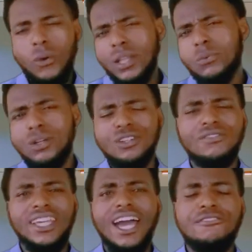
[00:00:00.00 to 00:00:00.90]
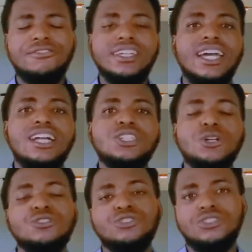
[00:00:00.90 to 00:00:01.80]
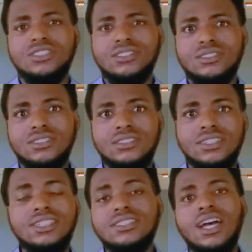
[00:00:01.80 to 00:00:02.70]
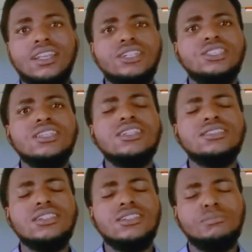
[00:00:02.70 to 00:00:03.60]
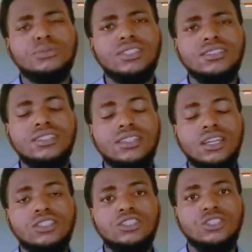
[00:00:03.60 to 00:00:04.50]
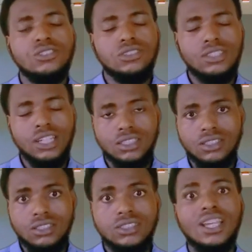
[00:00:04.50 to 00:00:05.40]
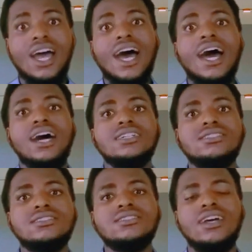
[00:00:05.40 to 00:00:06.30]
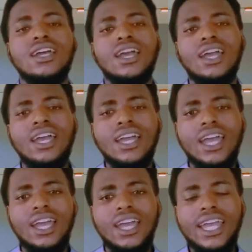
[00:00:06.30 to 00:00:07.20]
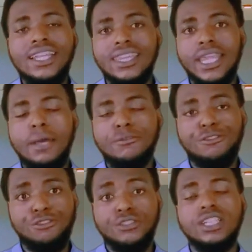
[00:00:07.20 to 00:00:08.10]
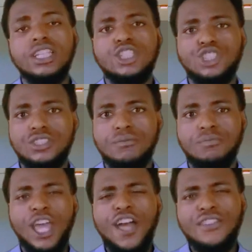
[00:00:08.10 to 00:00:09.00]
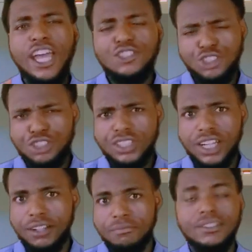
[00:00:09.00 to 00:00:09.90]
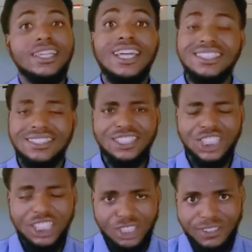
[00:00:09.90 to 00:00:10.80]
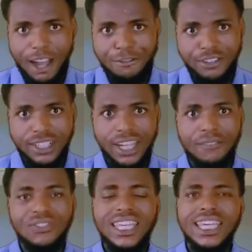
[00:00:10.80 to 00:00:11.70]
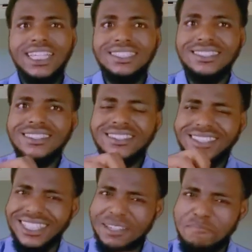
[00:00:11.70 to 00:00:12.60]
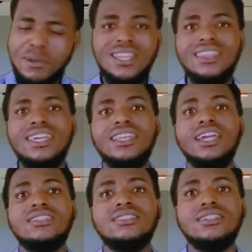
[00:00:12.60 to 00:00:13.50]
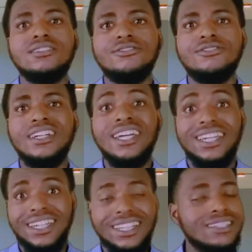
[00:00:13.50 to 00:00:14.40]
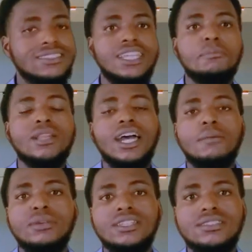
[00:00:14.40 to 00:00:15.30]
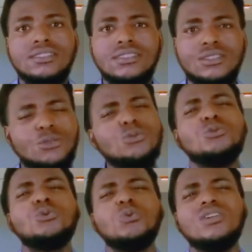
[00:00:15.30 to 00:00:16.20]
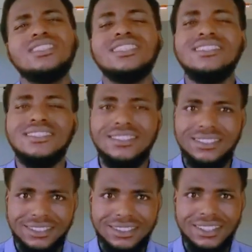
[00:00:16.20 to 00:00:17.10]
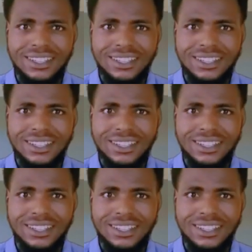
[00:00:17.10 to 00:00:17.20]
When one of the African countries is allegedly celebrating its new status as a debt-free nation, Nigeria, that is the giant of Africa, is still deepening itself in its debt liability. Who do all this to?